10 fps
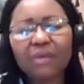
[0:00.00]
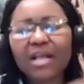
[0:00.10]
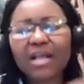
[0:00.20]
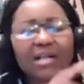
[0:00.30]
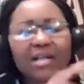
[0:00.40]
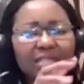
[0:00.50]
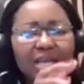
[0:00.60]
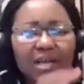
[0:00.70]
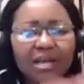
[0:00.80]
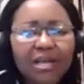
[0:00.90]
colorectal,
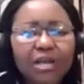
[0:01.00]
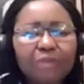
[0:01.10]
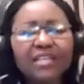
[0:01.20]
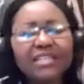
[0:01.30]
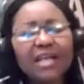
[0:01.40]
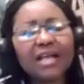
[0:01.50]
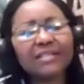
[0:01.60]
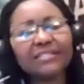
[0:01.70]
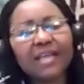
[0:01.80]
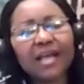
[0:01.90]
bowel cancer,
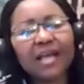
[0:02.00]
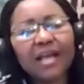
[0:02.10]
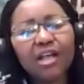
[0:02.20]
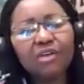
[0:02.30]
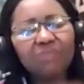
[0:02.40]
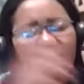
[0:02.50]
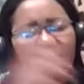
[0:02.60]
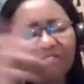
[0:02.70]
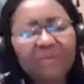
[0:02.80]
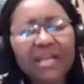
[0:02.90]
breast
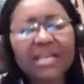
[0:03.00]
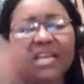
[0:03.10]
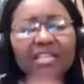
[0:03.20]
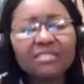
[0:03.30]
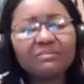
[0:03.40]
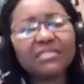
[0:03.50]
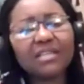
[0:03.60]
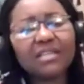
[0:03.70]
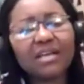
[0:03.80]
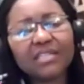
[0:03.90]
cancer. One of my
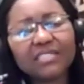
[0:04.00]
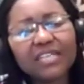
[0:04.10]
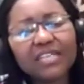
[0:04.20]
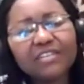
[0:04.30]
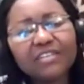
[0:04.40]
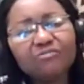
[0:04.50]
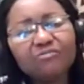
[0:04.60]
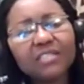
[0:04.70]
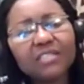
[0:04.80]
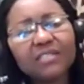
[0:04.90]
classmates
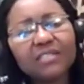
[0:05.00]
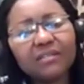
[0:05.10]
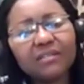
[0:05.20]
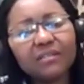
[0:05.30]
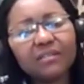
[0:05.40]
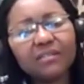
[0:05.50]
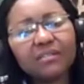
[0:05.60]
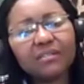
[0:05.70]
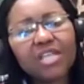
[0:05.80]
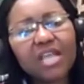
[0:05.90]
died of breast cancer
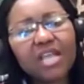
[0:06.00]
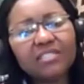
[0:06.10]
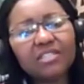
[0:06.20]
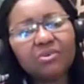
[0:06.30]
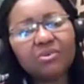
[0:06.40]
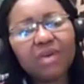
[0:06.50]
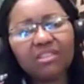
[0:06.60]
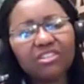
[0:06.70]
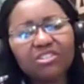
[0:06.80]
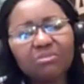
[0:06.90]
years
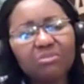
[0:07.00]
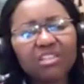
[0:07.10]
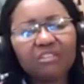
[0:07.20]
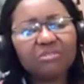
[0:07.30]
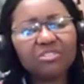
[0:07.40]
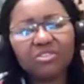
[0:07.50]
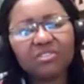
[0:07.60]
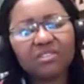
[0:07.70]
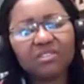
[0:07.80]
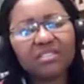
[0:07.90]
ago. I think she must
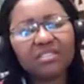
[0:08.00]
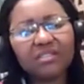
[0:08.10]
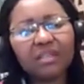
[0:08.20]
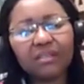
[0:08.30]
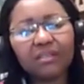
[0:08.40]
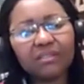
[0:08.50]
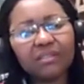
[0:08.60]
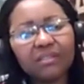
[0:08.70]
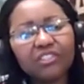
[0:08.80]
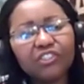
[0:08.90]
have been just 30
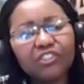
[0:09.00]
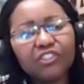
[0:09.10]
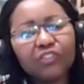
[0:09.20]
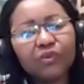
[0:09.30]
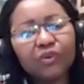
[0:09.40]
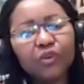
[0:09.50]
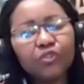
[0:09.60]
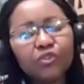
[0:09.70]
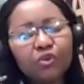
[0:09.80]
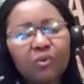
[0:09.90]
then,
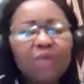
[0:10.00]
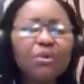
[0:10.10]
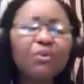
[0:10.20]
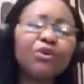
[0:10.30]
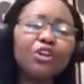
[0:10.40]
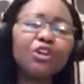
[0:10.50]
So when we were